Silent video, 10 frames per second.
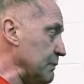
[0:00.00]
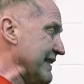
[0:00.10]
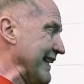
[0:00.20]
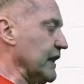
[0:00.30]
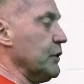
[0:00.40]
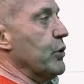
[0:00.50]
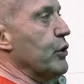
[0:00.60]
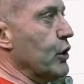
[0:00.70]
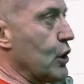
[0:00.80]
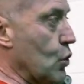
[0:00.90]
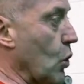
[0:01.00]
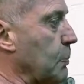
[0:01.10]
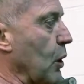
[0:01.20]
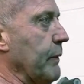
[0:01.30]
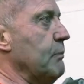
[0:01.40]
particularly we're going to go
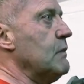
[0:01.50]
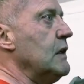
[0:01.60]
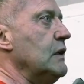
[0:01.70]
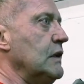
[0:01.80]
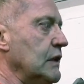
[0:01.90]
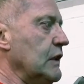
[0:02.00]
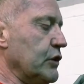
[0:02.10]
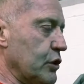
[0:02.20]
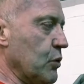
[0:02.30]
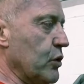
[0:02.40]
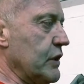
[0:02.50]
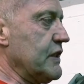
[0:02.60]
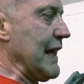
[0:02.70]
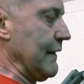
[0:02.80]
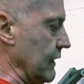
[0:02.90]
up on. So we're going to
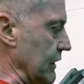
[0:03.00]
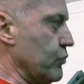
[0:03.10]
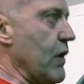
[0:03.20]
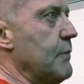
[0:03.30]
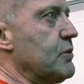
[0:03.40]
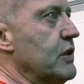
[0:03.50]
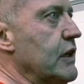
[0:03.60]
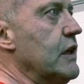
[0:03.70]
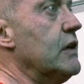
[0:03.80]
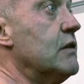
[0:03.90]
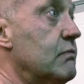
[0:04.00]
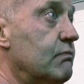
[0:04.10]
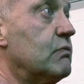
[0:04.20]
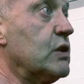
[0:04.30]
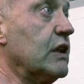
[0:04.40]
take these reps here
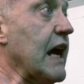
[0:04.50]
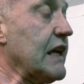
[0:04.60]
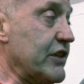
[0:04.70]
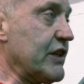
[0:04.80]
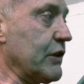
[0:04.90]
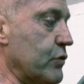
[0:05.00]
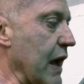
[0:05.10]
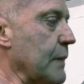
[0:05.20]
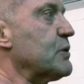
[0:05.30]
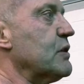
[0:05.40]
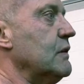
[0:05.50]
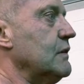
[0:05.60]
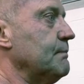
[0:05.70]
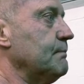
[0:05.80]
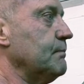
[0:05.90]
to like 6 reps.
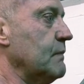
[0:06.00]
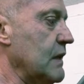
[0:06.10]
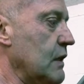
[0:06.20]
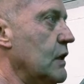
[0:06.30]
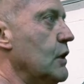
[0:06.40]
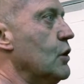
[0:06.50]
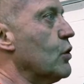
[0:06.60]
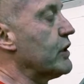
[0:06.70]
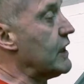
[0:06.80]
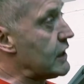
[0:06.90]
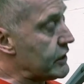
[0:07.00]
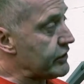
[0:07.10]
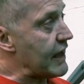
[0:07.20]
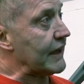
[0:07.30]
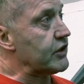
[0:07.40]
Okay,
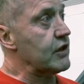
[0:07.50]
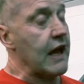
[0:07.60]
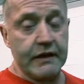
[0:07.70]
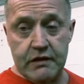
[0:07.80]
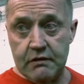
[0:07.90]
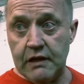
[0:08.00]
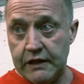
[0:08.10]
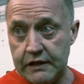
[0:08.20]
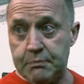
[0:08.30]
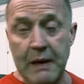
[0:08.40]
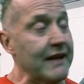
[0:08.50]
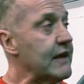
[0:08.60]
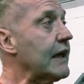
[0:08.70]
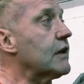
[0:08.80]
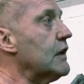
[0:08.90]
as next set and as pec
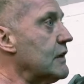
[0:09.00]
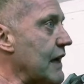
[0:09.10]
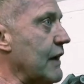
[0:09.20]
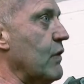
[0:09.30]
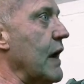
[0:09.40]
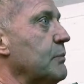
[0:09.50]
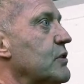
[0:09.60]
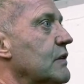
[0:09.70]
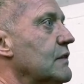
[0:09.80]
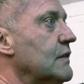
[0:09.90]
deck at 10 reps.